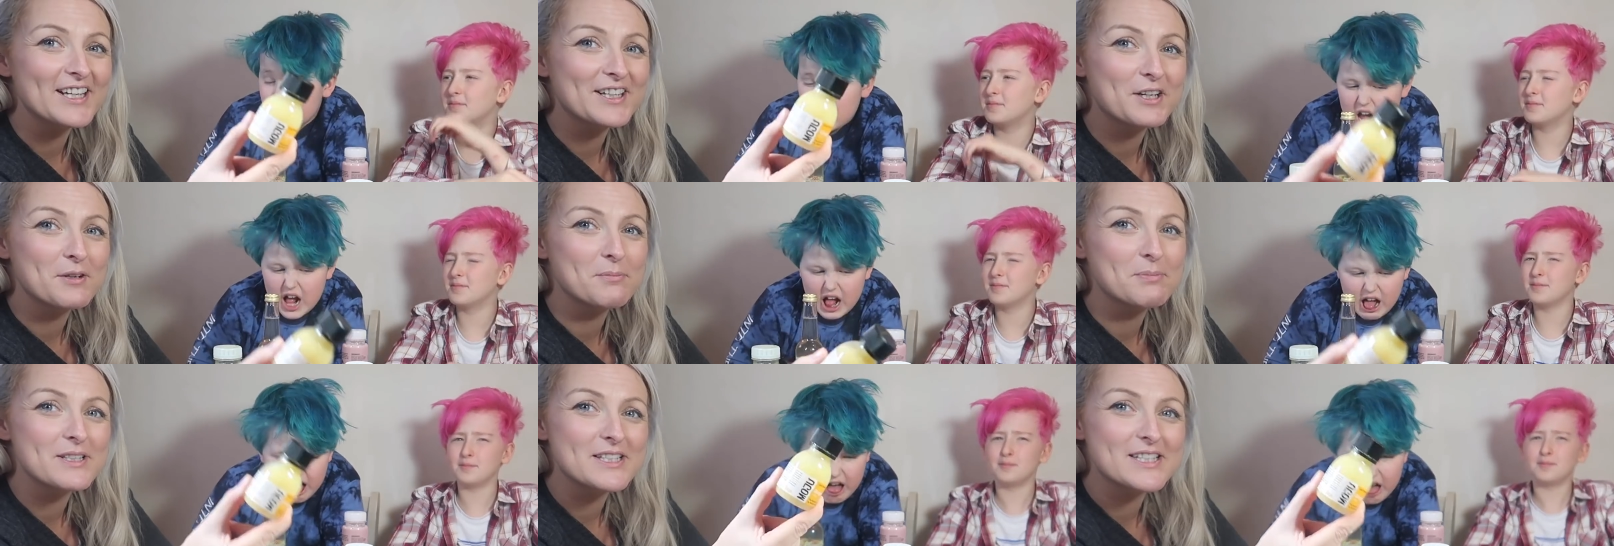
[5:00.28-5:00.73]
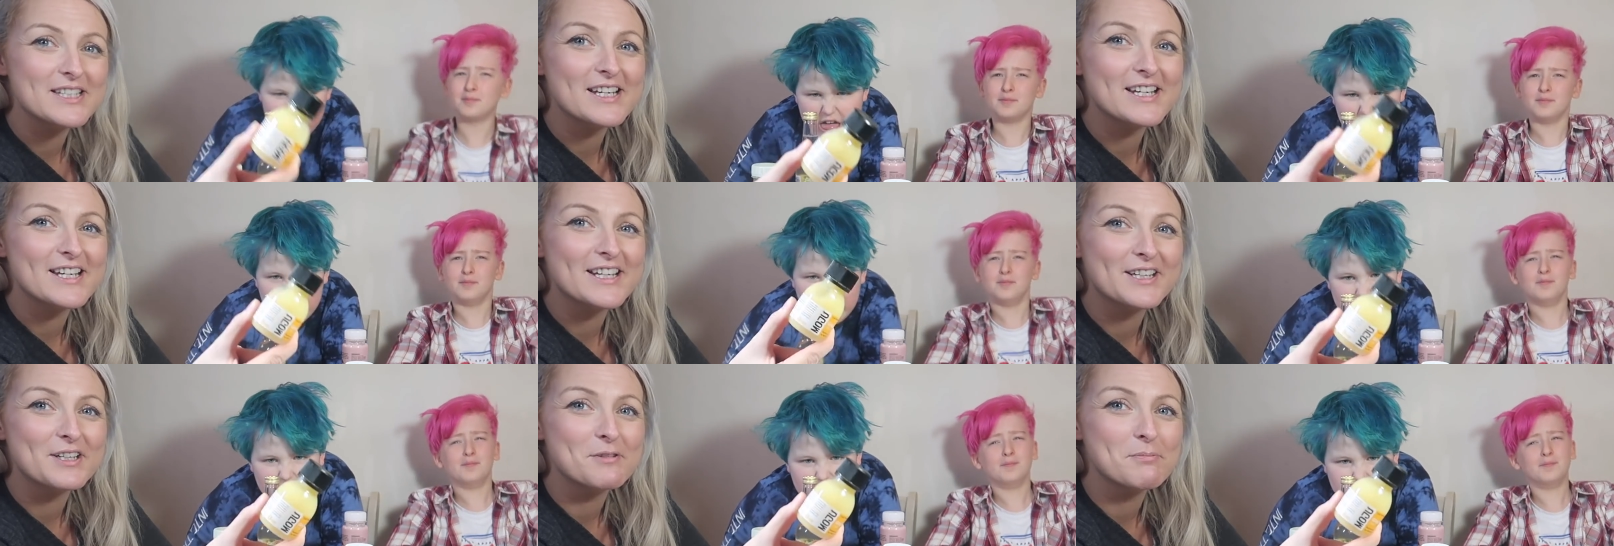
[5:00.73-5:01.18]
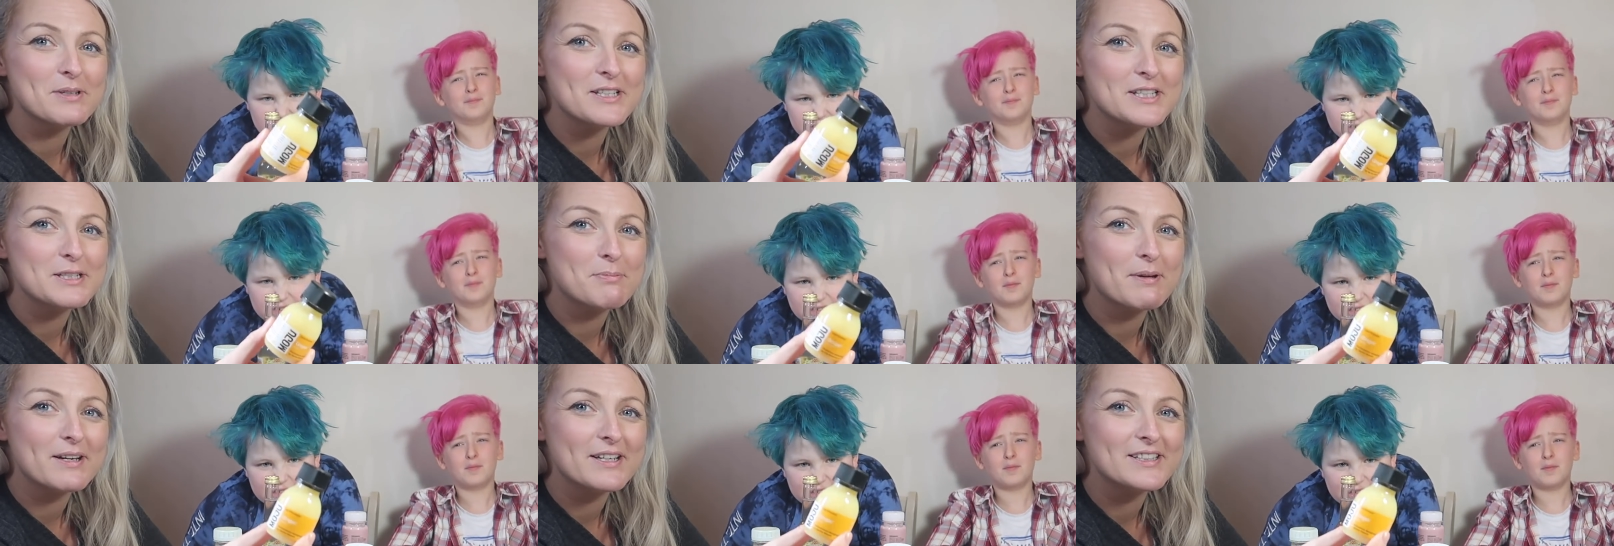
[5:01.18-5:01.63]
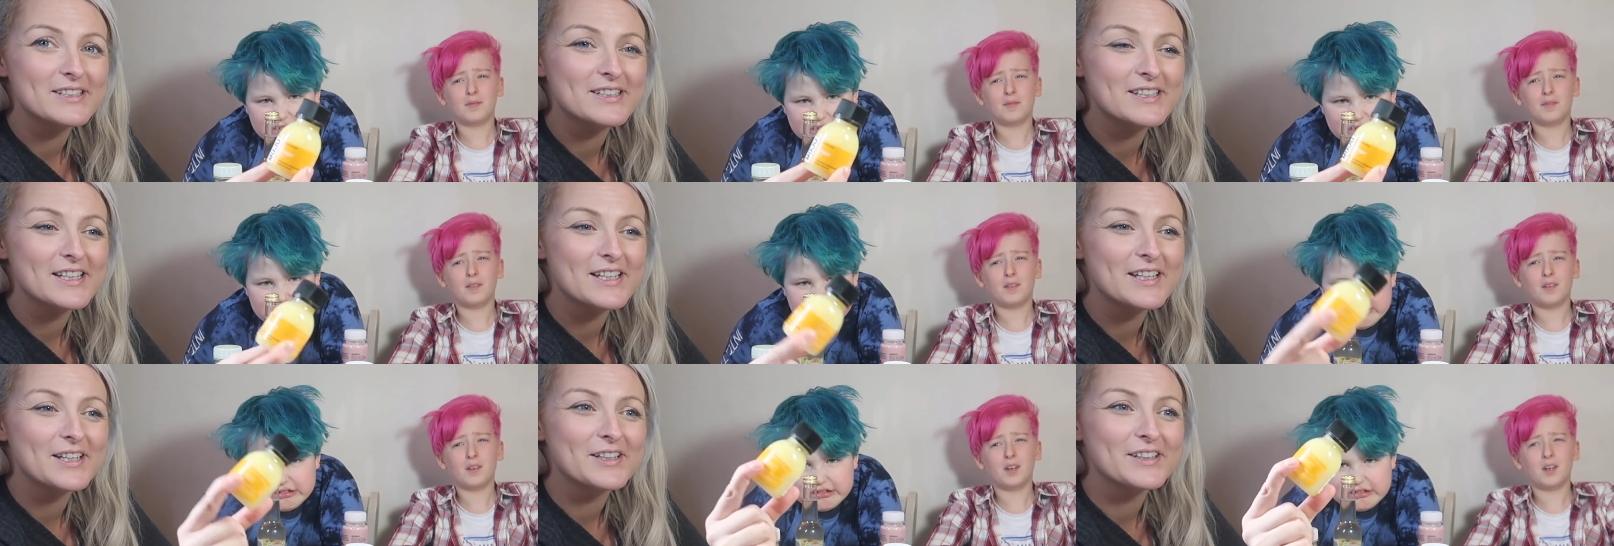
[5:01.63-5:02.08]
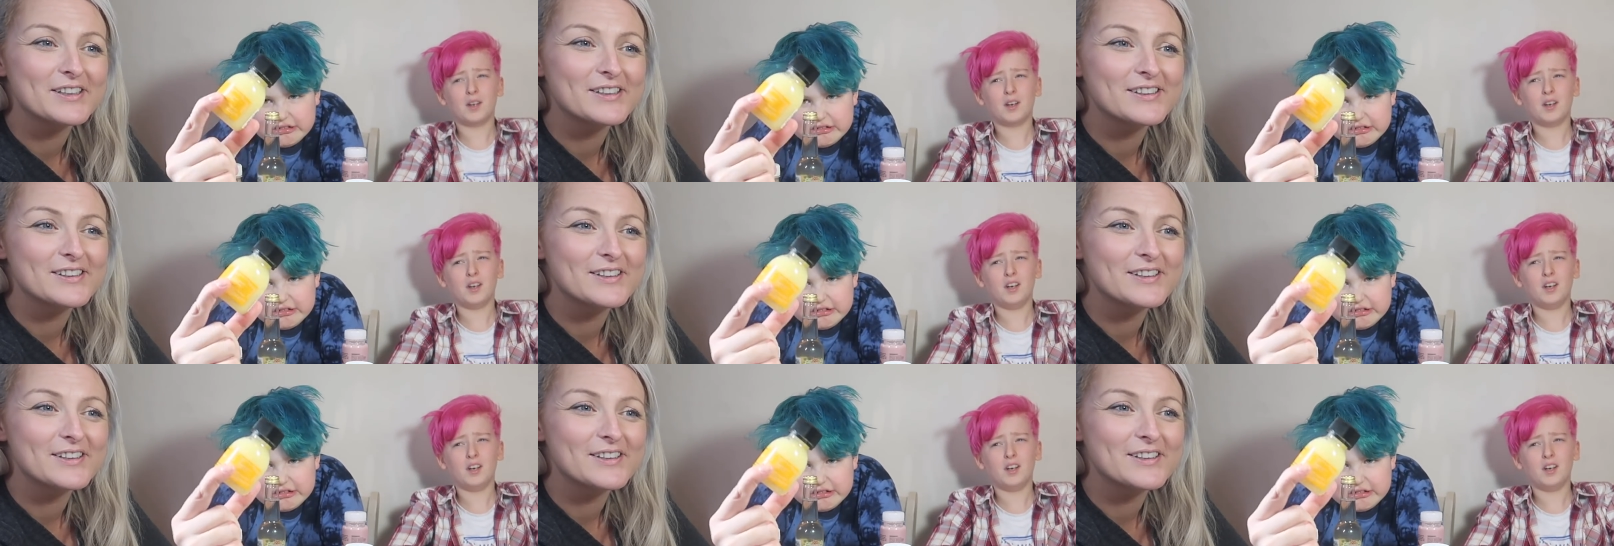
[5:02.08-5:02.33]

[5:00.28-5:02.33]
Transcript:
Speaker 1: it could be. It could be spicy.